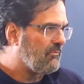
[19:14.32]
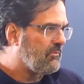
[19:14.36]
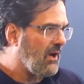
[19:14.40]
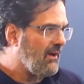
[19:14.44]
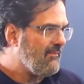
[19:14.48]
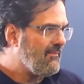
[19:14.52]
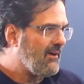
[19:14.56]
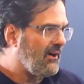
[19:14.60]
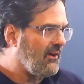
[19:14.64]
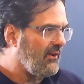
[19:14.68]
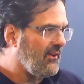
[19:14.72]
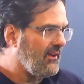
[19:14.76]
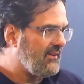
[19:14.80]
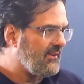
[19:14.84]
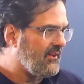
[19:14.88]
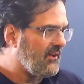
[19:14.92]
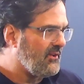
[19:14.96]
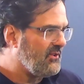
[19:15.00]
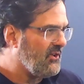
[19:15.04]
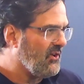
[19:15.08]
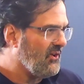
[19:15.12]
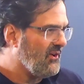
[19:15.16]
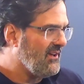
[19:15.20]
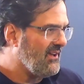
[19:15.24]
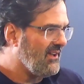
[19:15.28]
primarily they're
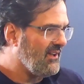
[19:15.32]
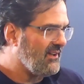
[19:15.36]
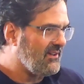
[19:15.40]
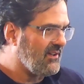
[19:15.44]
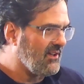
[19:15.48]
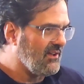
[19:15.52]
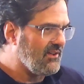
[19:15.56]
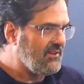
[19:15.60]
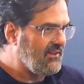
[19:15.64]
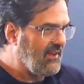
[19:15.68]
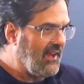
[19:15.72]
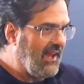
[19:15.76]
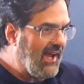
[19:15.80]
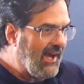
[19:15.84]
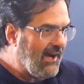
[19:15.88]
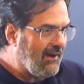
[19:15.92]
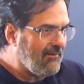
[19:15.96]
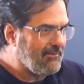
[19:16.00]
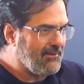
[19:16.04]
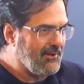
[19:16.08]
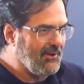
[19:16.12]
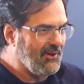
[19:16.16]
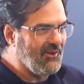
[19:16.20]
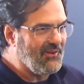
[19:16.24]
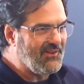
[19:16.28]
doing it because they
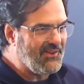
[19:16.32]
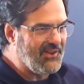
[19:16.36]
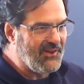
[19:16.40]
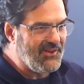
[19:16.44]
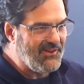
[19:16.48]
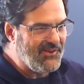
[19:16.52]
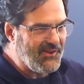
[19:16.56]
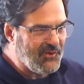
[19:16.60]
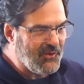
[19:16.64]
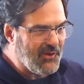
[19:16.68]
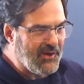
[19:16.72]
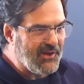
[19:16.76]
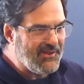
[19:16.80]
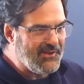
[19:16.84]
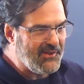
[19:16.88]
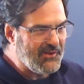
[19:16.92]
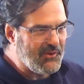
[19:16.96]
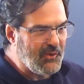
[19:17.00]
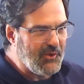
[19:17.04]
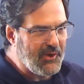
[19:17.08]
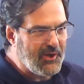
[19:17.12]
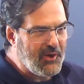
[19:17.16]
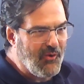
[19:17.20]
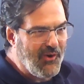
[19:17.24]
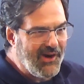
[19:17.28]
have to. They're
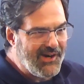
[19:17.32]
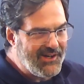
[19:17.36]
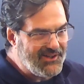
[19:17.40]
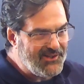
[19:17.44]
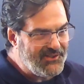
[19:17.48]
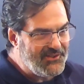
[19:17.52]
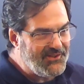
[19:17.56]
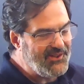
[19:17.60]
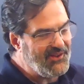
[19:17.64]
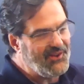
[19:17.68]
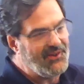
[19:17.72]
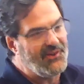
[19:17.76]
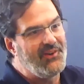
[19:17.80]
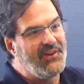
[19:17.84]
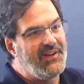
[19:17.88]
required to.